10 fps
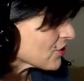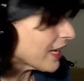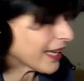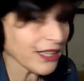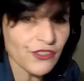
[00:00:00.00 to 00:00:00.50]

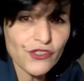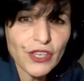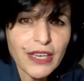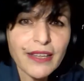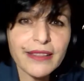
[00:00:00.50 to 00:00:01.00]
change
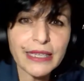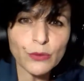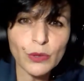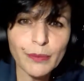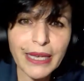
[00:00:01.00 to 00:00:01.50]

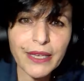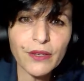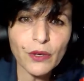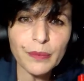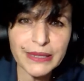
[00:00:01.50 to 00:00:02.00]
that will make
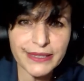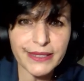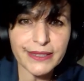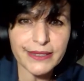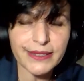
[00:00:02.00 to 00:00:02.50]
your
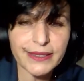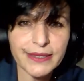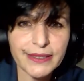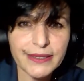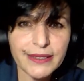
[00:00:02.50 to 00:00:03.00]
business
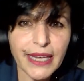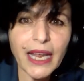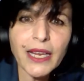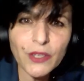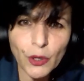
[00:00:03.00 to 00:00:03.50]

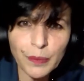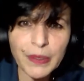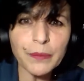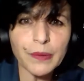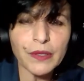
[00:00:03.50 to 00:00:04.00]
and your
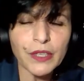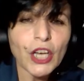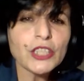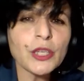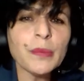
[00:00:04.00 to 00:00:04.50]
people
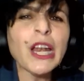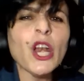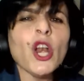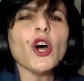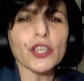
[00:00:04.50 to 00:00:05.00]
to be
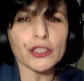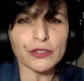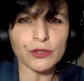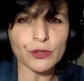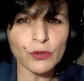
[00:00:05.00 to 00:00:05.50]
loyal
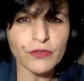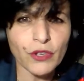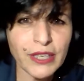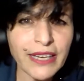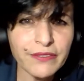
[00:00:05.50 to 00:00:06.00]
to you
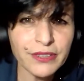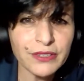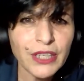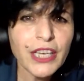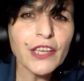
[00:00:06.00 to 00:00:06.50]

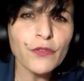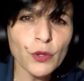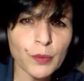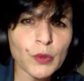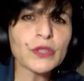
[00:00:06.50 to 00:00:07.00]
forever if
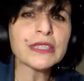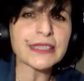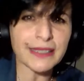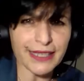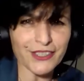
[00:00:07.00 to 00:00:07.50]
you put this
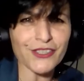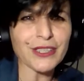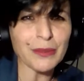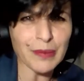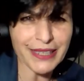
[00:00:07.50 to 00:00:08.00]
structure
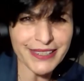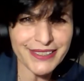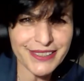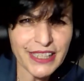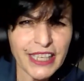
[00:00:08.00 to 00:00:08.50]
in
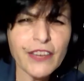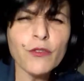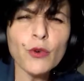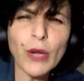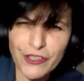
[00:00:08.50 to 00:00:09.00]
place.
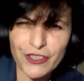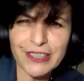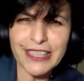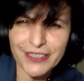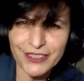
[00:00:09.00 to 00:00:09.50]
Influential
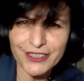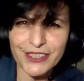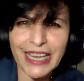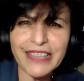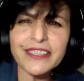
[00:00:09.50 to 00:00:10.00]

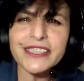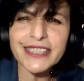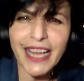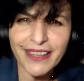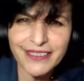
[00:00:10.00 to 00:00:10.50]
leaders
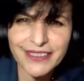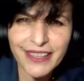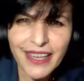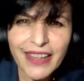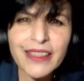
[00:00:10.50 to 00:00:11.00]
understand
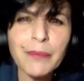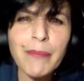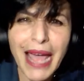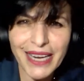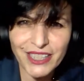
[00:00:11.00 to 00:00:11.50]
the
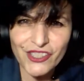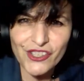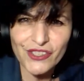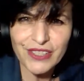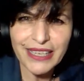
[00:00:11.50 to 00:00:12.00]
manage